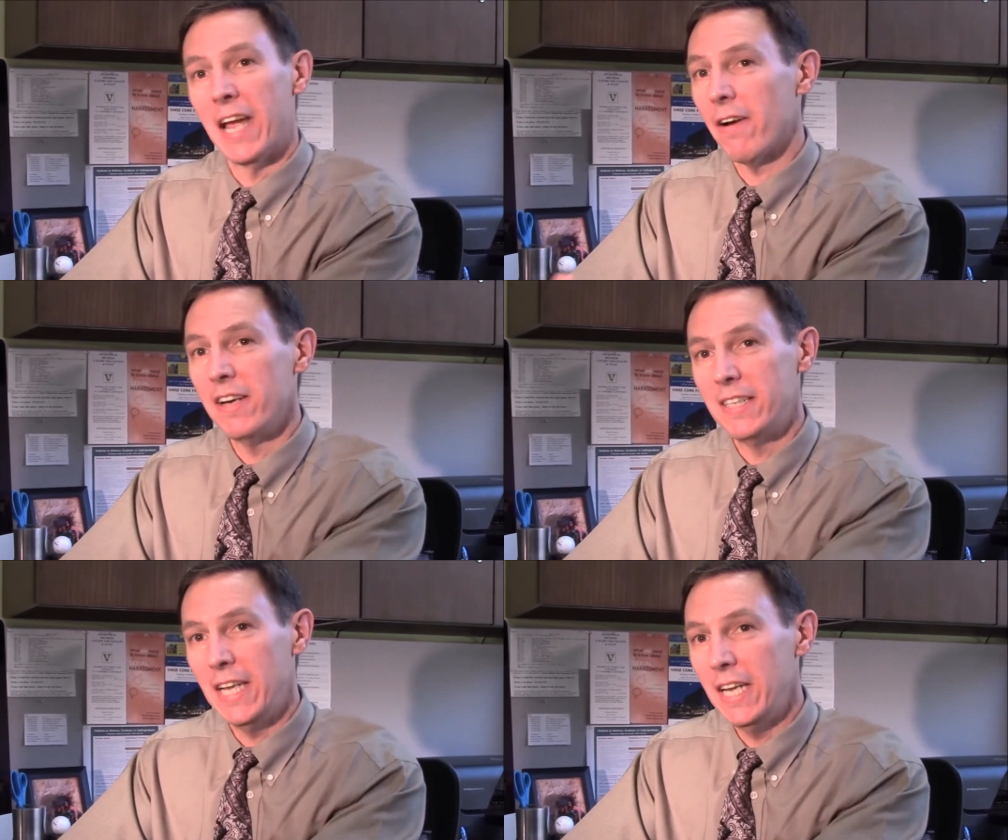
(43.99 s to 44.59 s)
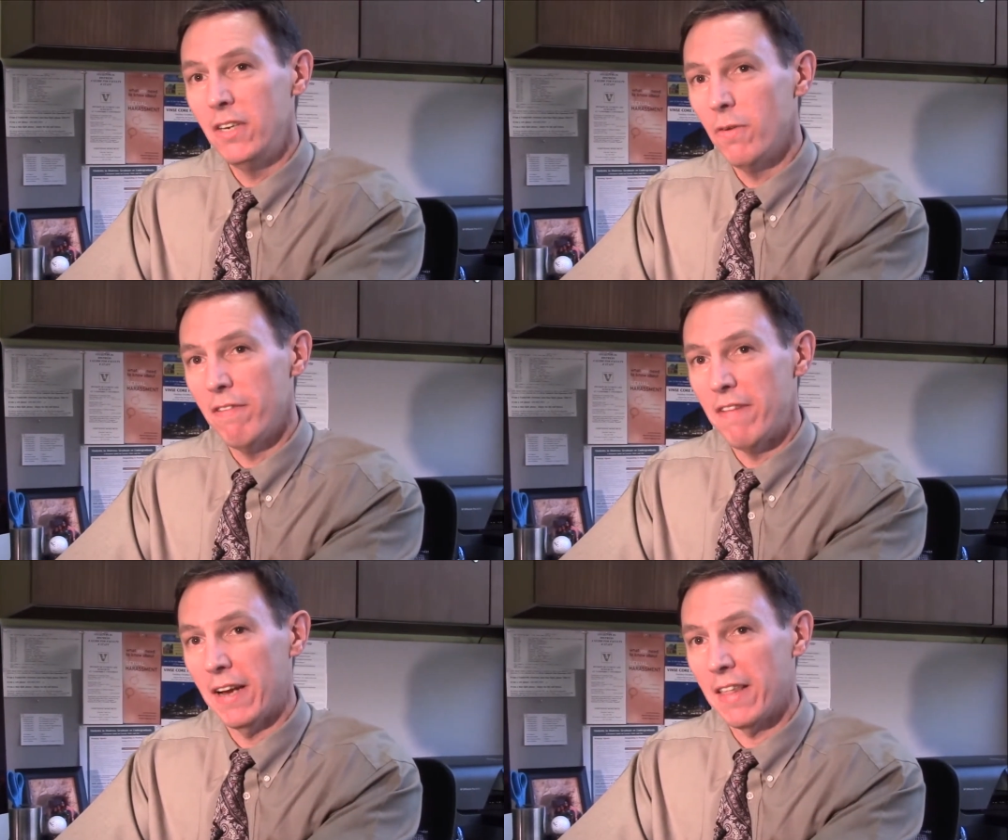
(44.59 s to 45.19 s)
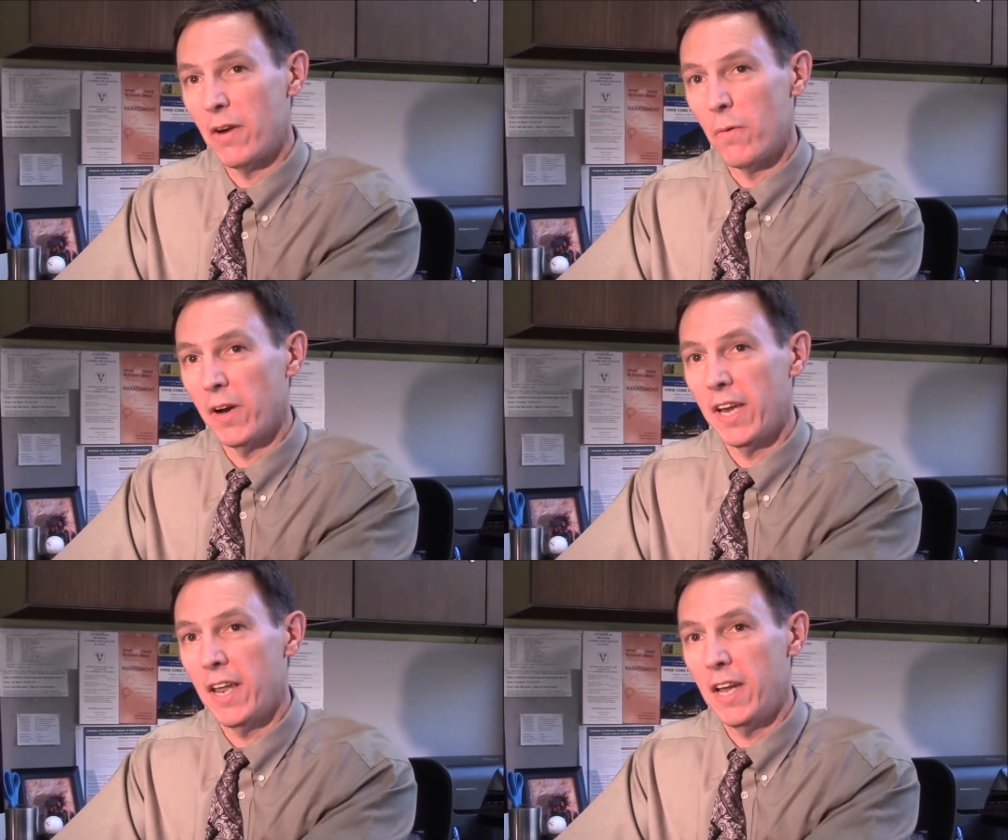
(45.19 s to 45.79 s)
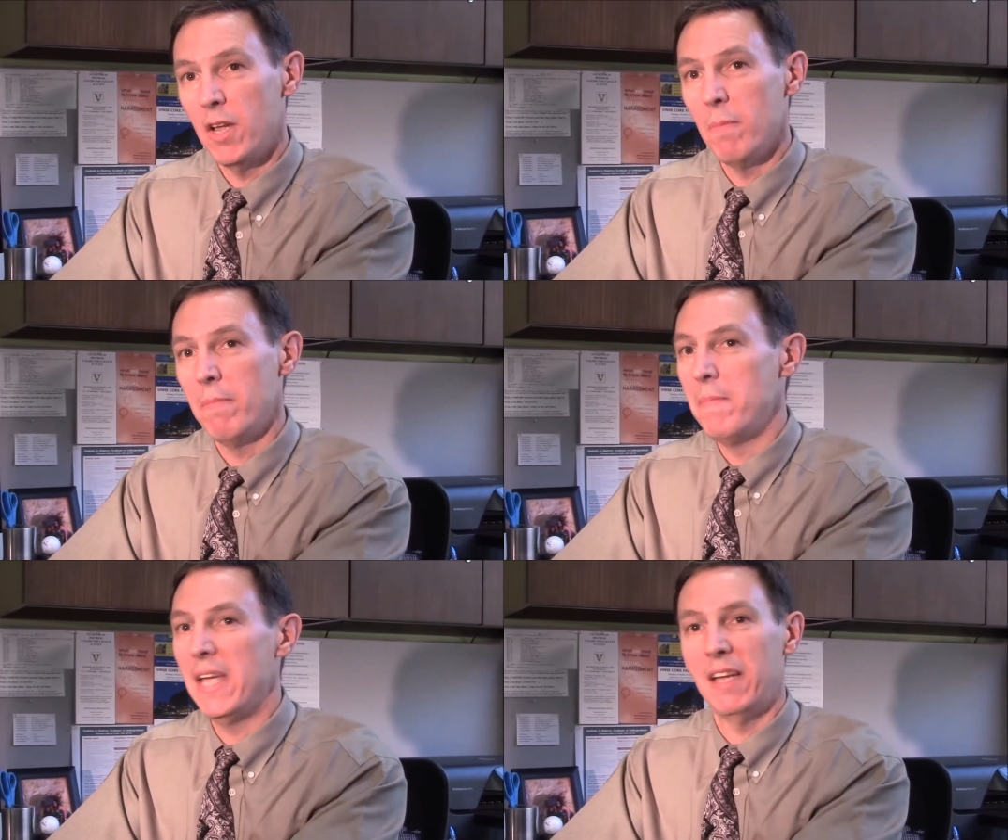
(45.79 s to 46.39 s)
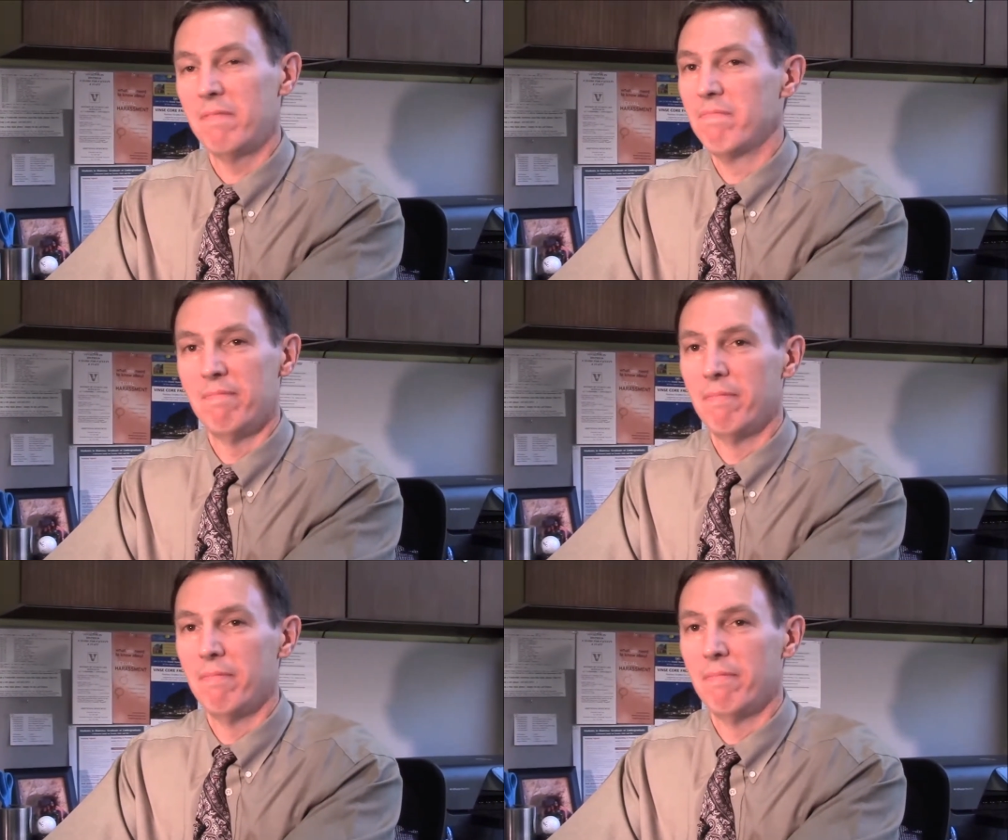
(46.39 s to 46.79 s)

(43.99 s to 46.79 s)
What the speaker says: guaranteed to affect that organ in a human being?